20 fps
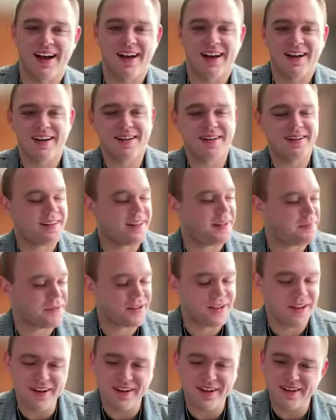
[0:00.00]

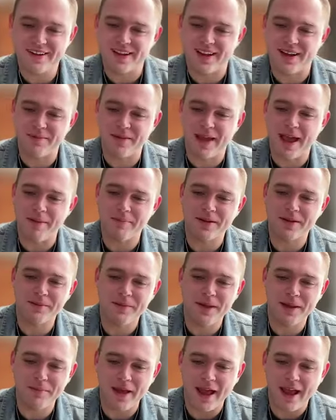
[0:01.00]
I'm good. I'm happy to
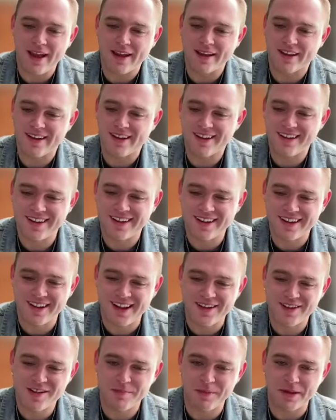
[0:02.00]
be back. You
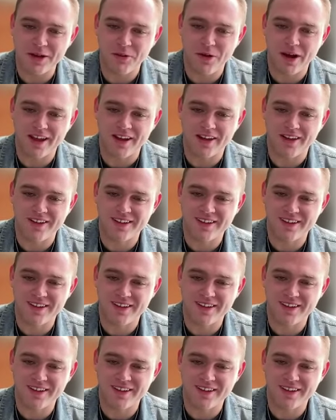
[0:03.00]
know, I'm been a while.